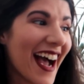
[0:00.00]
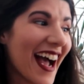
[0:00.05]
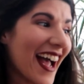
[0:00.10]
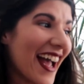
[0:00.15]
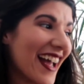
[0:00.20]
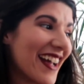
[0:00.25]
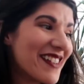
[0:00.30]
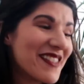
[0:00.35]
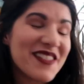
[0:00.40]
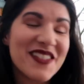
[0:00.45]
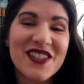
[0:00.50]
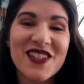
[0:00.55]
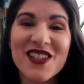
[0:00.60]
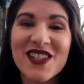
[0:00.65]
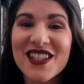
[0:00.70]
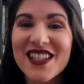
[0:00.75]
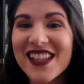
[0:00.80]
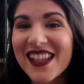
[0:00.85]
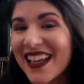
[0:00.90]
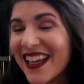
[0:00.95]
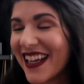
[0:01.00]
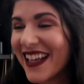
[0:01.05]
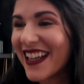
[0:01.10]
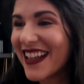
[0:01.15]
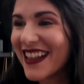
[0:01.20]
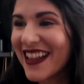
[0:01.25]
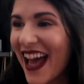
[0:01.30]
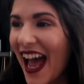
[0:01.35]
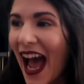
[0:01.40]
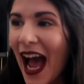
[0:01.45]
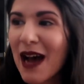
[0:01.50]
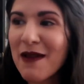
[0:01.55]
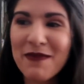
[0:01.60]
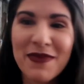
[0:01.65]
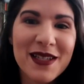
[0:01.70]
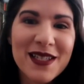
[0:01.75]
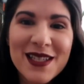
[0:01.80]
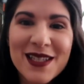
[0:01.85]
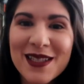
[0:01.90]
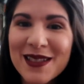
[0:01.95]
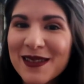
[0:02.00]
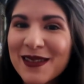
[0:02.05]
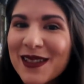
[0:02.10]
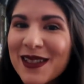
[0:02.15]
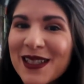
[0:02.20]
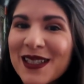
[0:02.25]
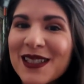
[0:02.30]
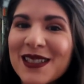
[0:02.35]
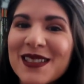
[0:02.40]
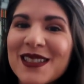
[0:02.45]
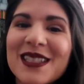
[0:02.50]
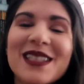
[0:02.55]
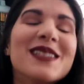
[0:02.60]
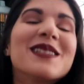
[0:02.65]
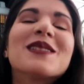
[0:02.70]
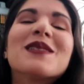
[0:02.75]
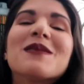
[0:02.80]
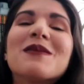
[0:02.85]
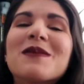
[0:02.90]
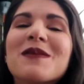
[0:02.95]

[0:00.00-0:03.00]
I was just like the happiest little girl in the